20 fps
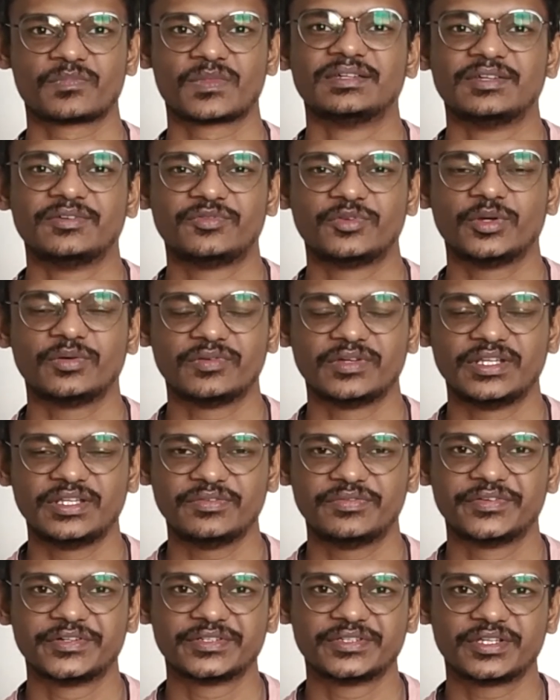If you have any
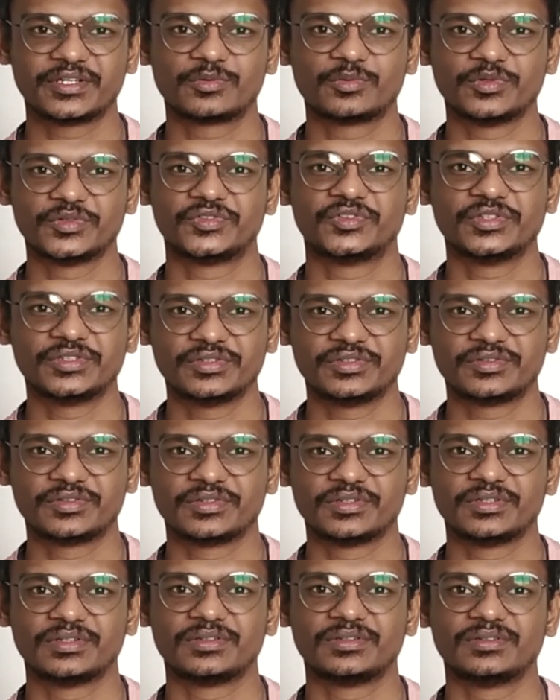further questions,
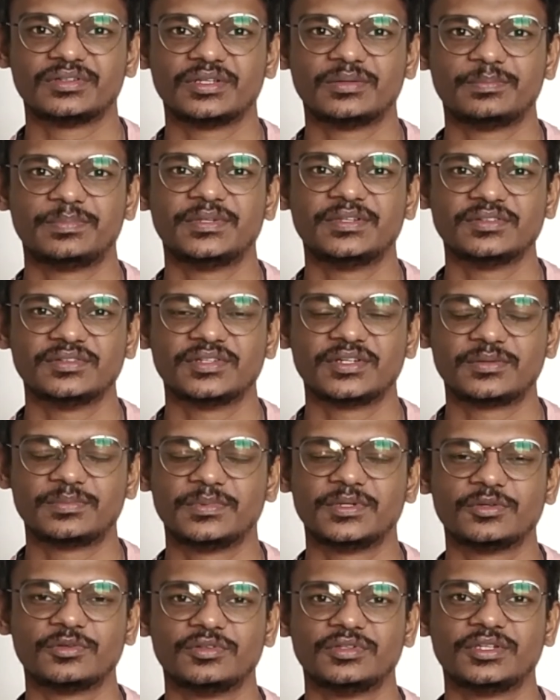then please let
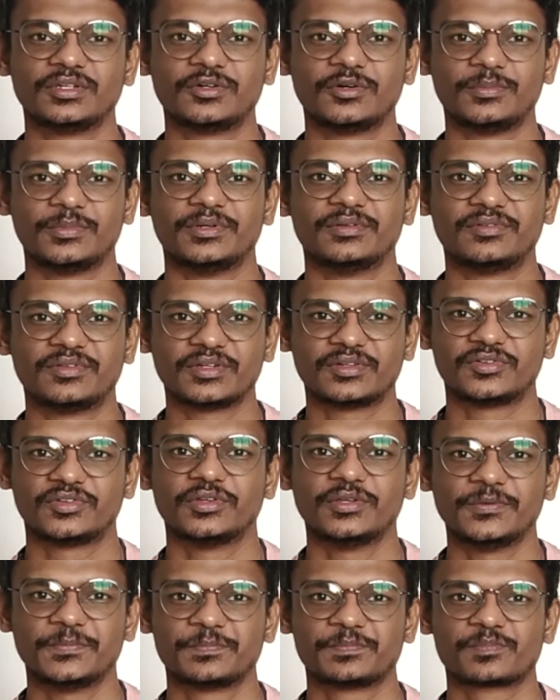me know in the comment
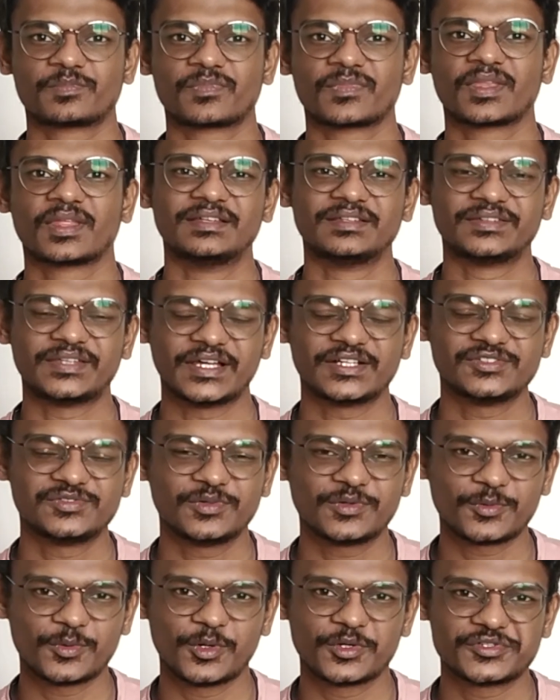section. Thanks
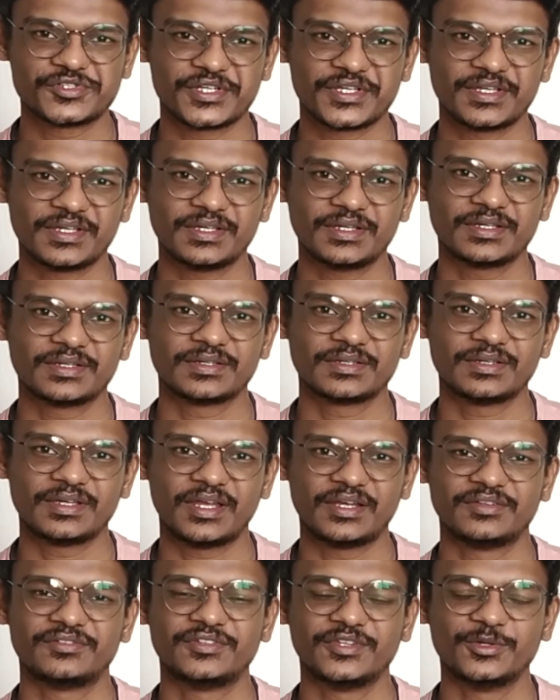for watching
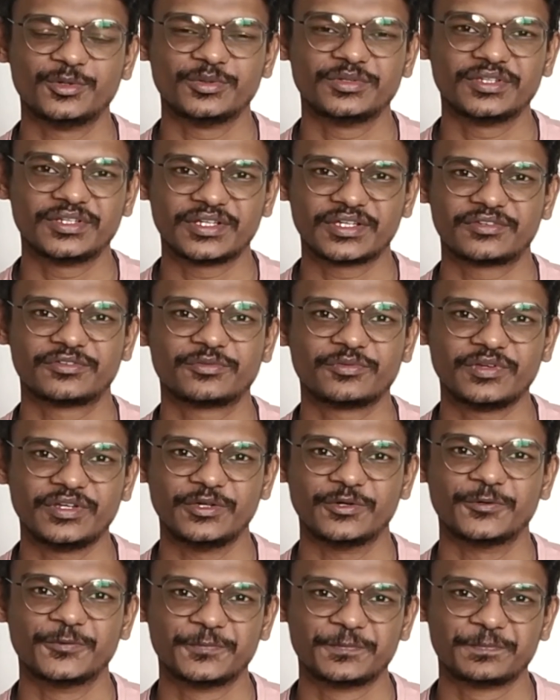and see you in the next video.